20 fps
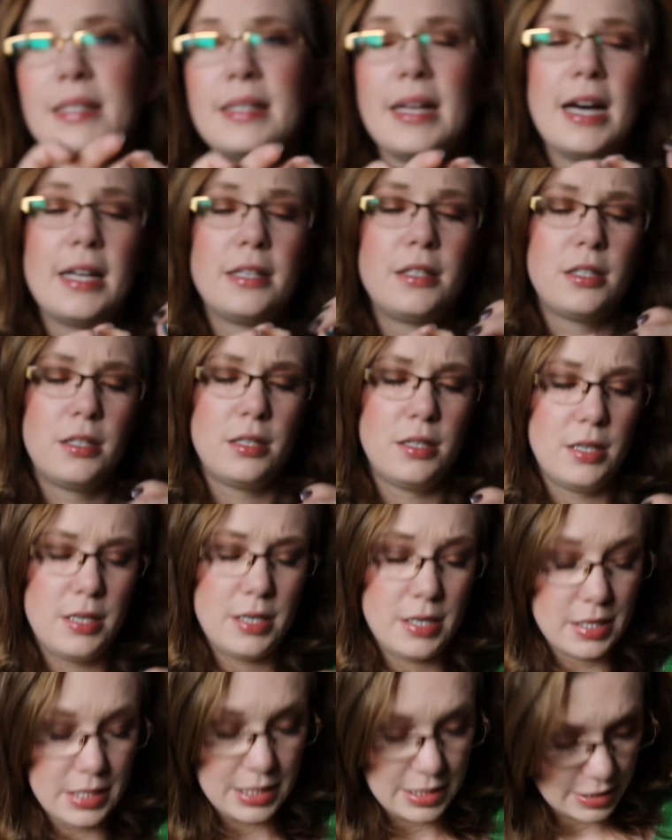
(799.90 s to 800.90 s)
that
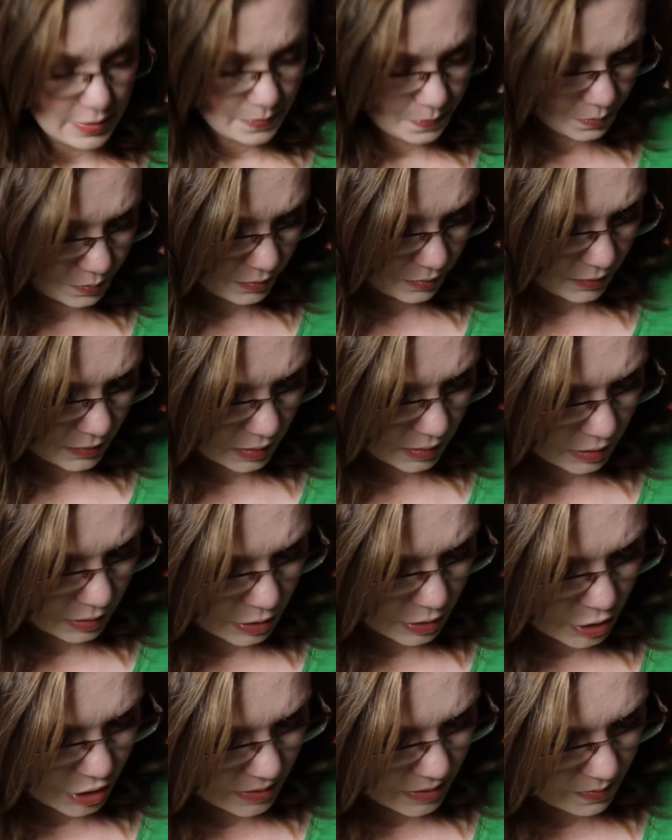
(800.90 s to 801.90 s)

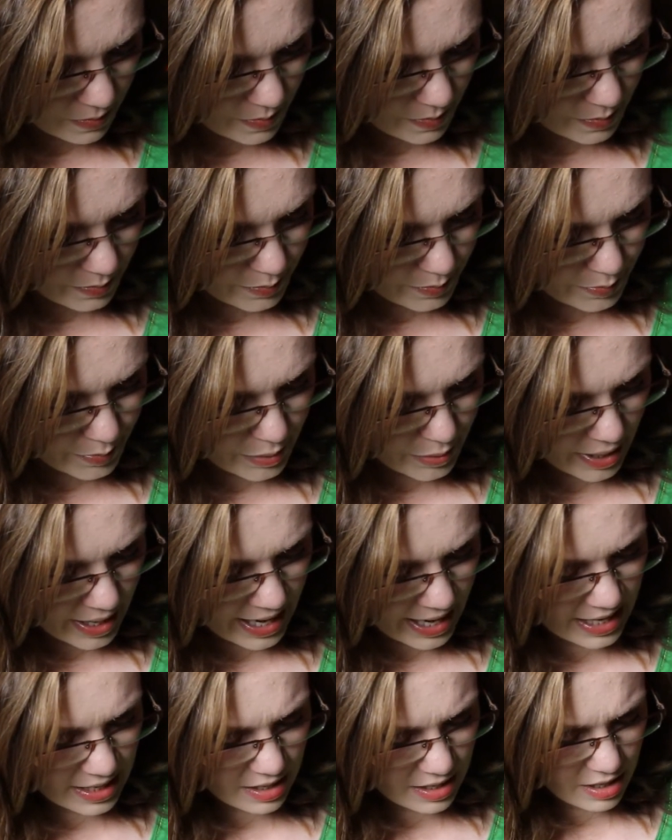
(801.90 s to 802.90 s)

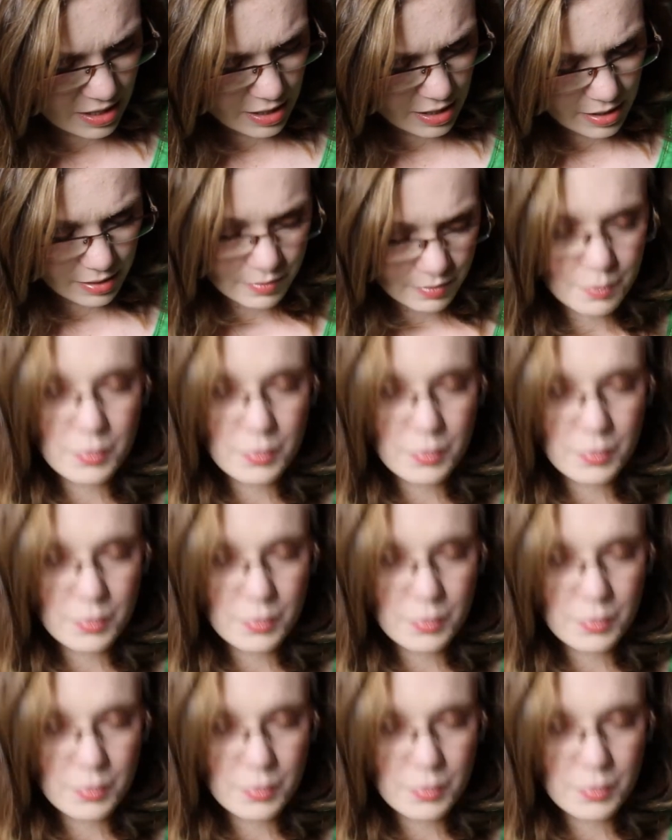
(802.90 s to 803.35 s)
champagne,